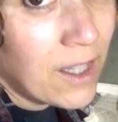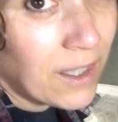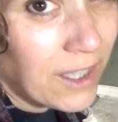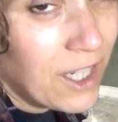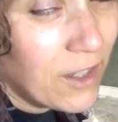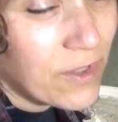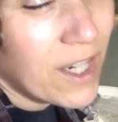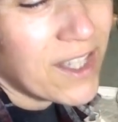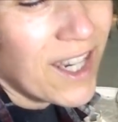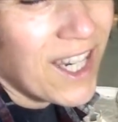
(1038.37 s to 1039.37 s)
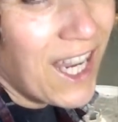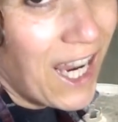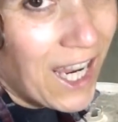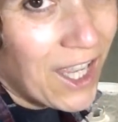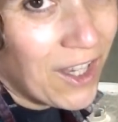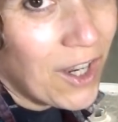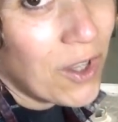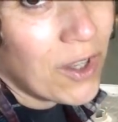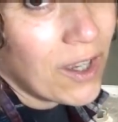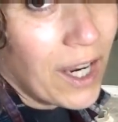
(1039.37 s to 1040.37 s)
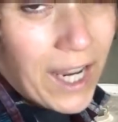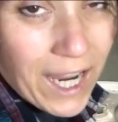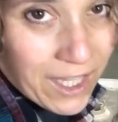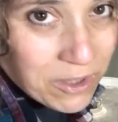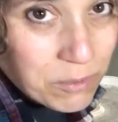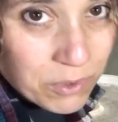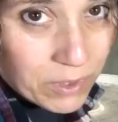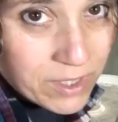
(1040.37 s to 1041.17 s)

leaves as I can. I add them to our